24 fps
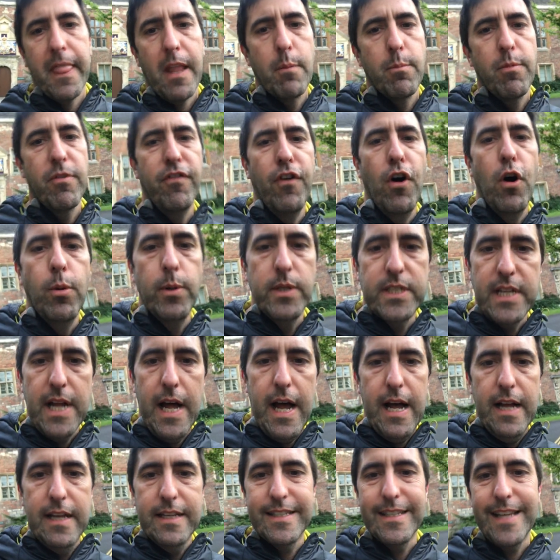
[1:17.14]
before we
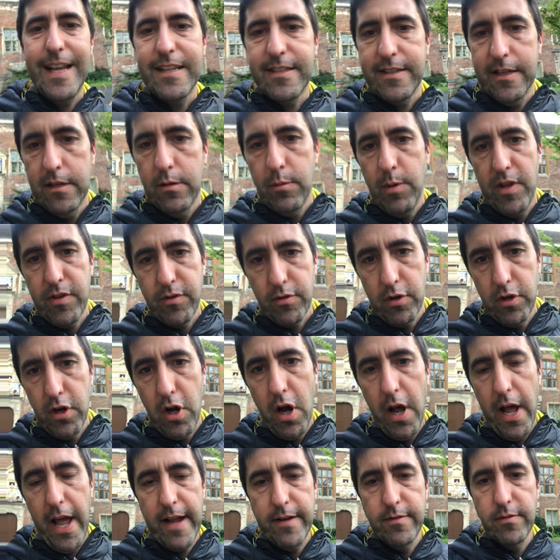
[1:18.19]
start assessing whether or
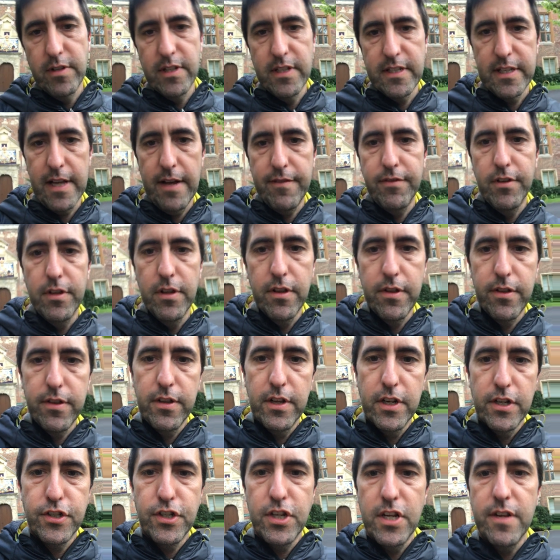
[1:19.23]
not Henry VII
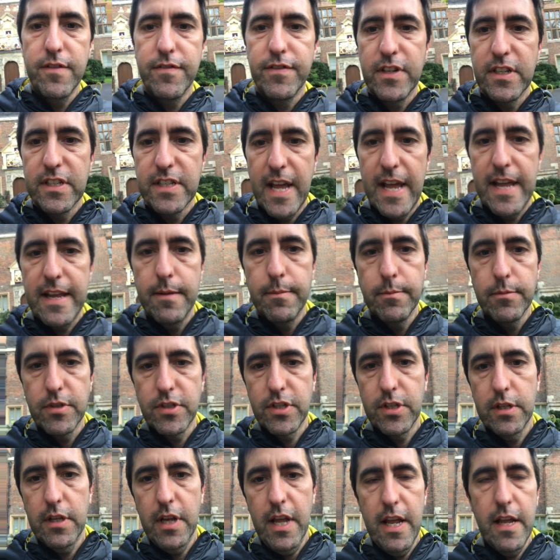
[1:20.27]
achieved his
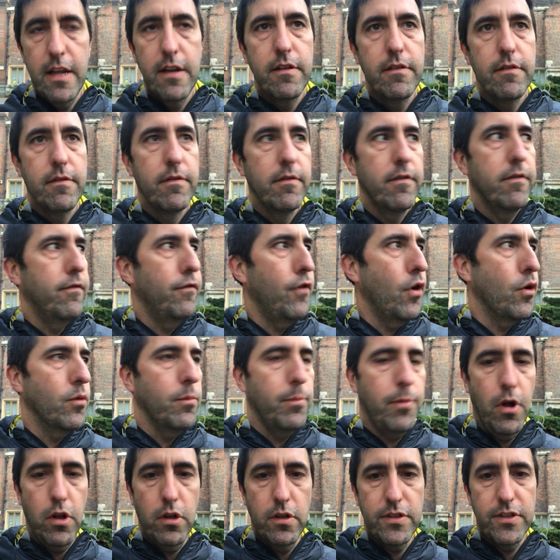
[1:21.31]
aims in foreign
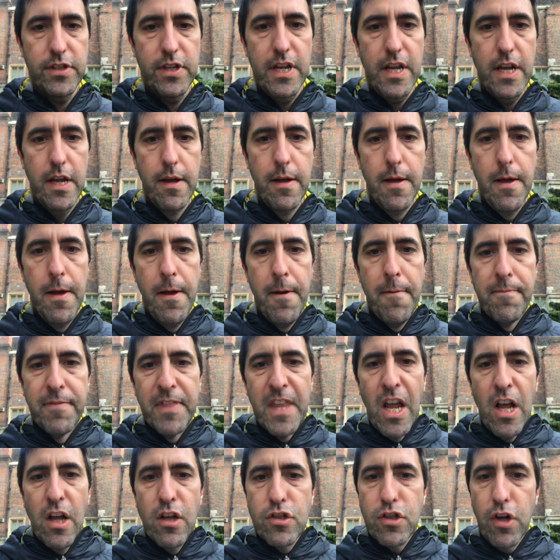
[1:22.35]
policy.
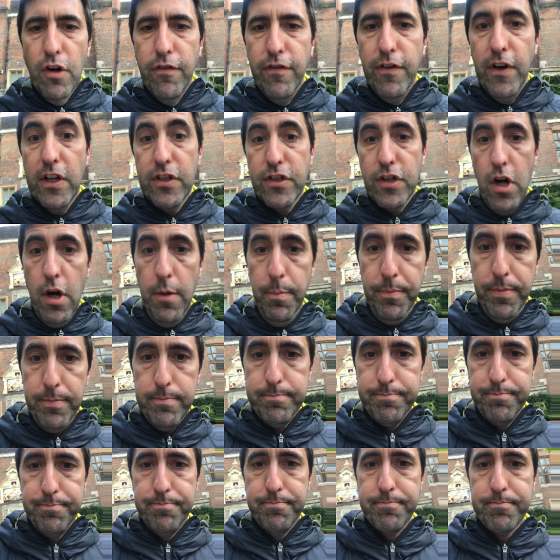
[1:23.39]
So first up,
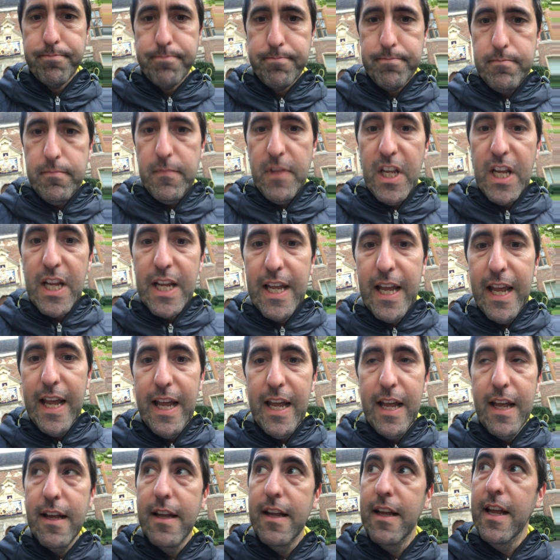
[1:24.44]

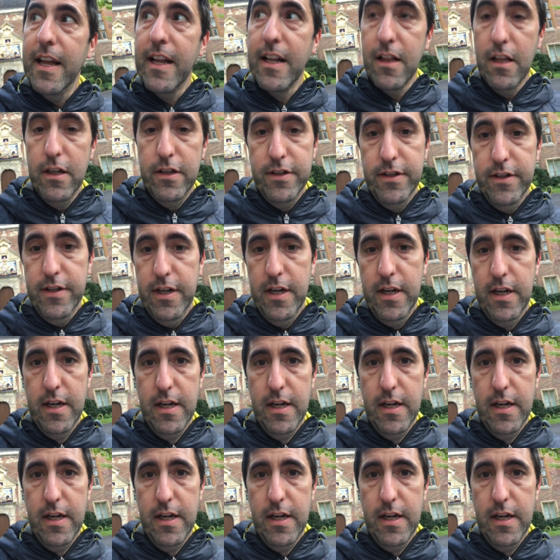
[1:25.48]
England.